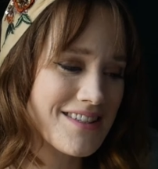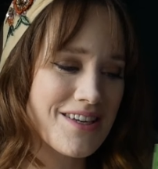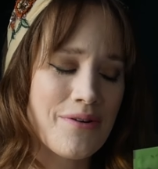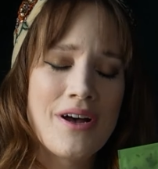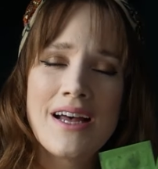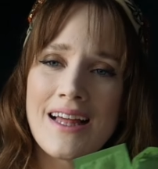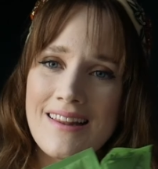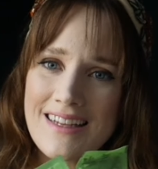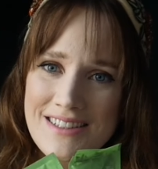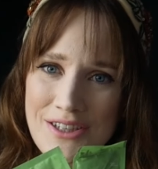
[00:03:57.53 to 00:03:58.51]
so
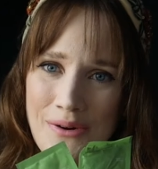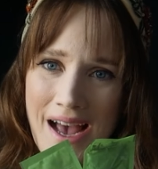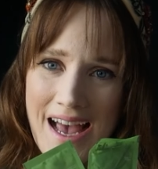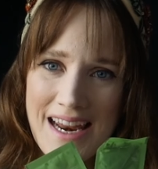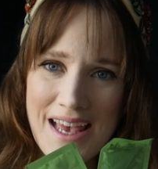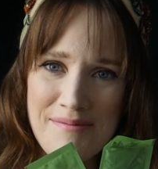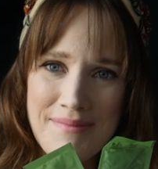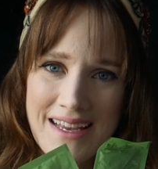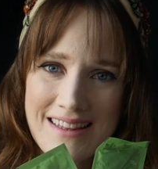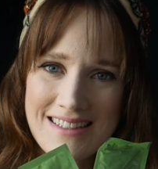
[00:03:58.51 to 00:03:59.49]
let's go ahead and
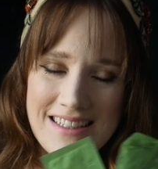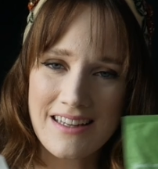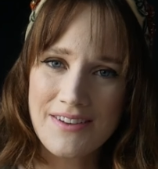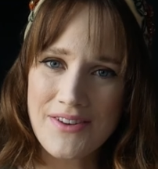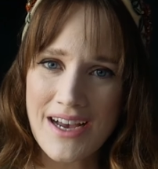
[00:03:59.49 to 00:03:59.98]
make this and I'll give you